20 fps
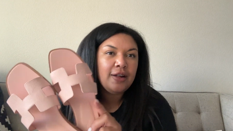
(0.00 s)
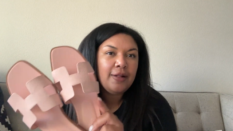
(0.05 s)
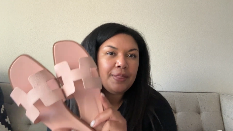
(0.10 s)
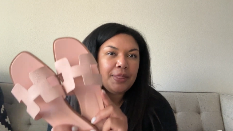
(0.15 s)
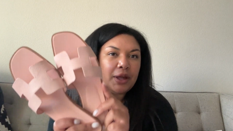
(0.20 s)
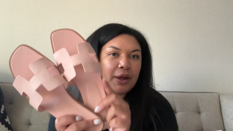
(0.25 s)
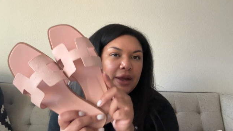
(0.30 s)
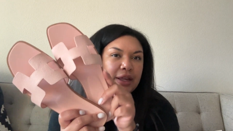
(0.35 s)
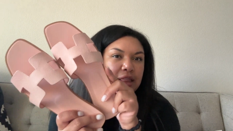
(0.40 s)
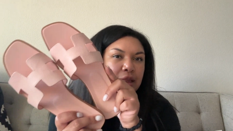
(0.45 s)

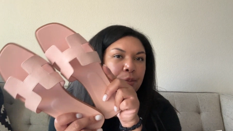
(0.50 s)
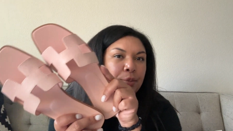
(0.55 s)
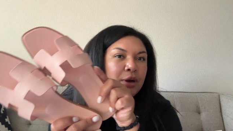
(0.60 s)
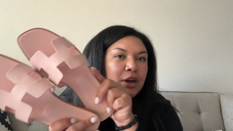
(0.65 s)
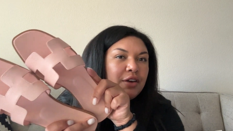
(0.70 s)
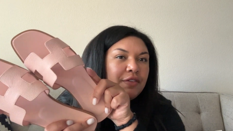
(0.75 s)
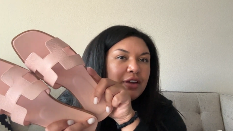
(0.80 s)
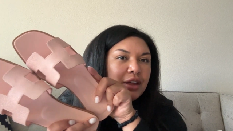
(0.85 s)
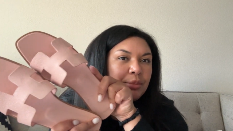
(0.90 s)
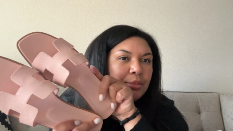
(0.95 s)
They're like the
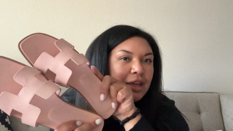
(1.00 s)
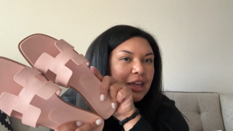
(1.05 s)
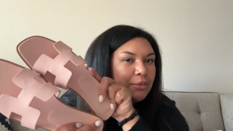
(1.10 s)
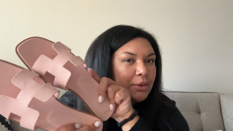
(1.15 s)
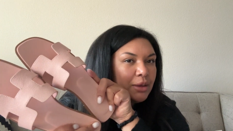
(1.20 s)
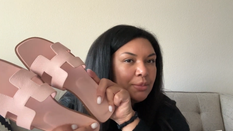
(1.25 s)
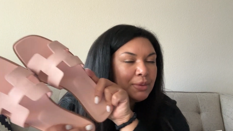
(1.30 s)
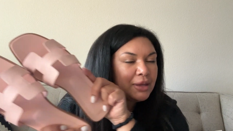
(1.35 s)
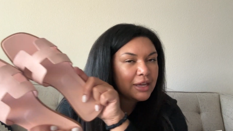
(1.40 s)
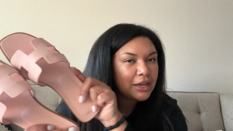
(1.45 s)
perfect
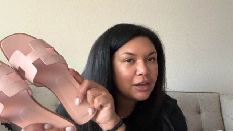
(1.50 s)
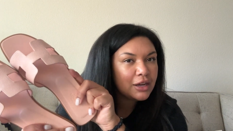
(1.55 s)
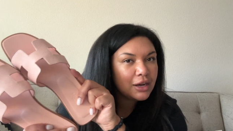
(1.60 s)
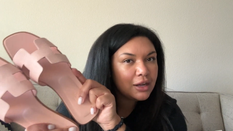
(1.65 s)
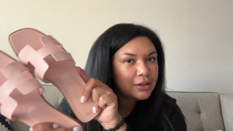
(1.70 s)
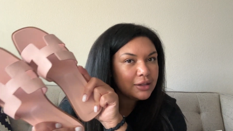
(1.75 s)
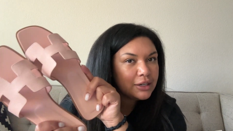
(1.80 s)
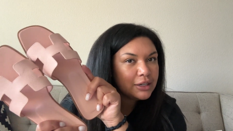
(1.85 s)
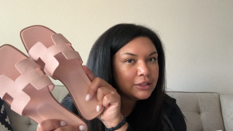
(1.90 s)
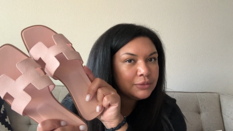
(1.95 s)
baby pink
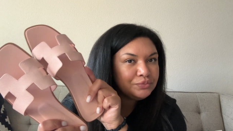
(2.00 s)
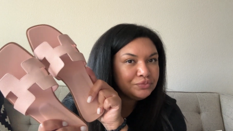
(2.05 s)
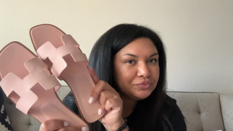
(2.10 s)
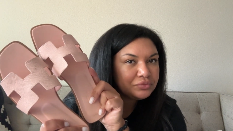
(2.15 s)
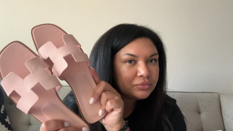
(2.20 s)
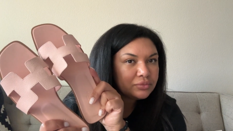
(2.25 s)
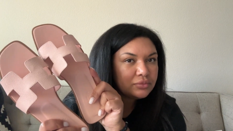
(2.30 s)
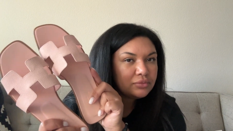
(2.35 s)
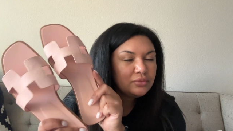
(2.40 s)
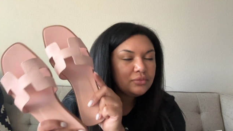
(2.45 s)
color.
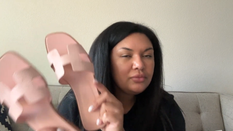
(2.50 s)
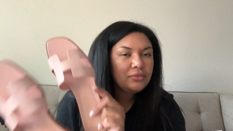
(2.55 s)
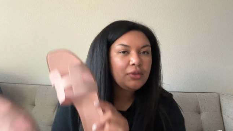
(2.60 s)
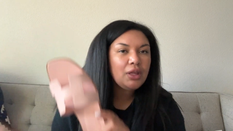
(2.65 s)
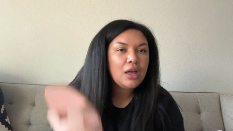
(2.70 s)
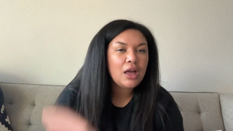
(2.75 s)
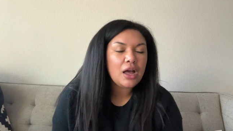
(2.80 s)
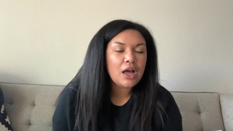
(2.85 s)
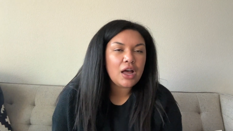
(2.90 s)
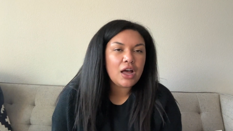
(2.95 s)

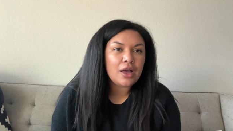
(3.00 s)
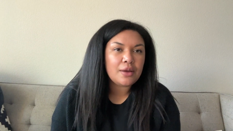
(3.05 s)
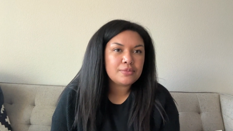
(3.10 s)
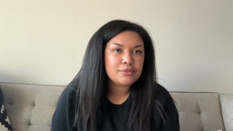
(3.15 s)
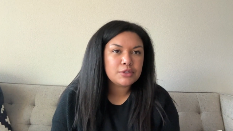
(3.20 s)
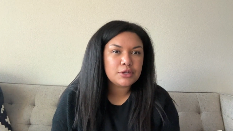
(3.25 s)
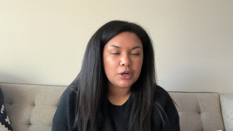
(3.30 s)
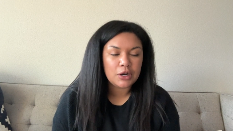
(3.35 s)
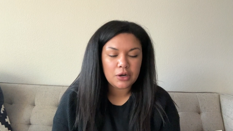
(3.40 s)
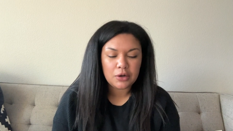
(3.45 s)

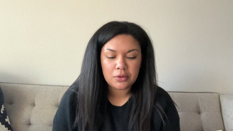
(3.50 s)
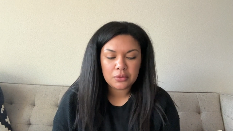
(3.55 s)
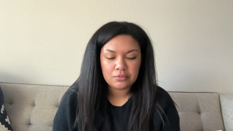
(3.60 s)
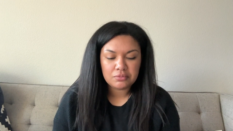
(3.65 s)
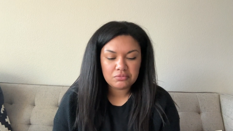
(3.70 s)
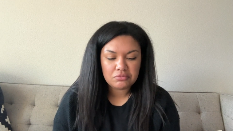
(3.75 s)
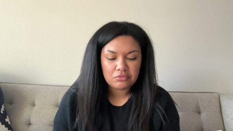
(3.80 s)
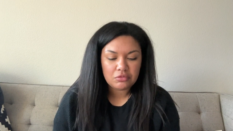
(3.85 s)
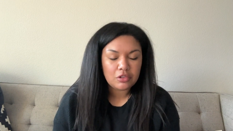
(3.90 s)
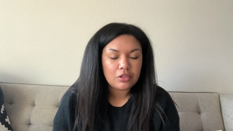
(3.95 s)
So
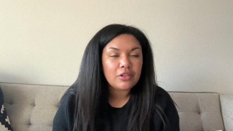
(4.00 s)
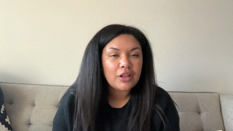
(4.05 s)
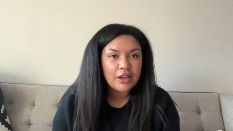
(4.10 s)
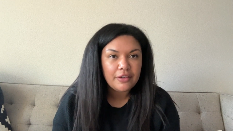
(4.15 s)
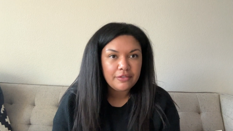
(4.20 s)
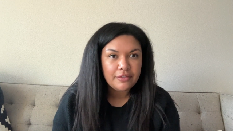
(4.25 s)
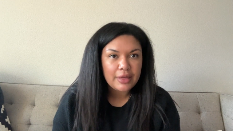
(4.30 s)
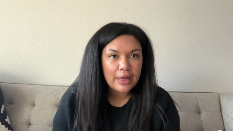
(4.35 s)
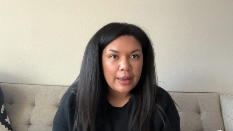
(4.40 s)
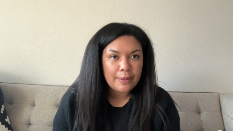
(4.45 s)

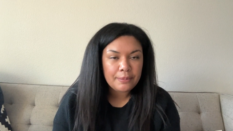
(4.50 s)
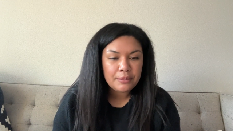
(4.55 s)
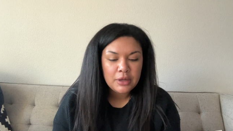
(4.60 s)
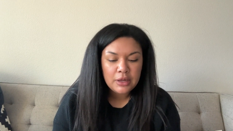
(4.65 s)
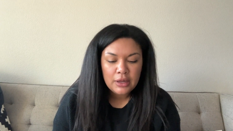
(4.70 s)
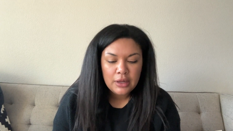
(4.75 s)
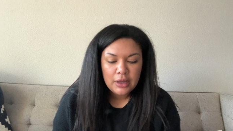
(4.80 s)
love them.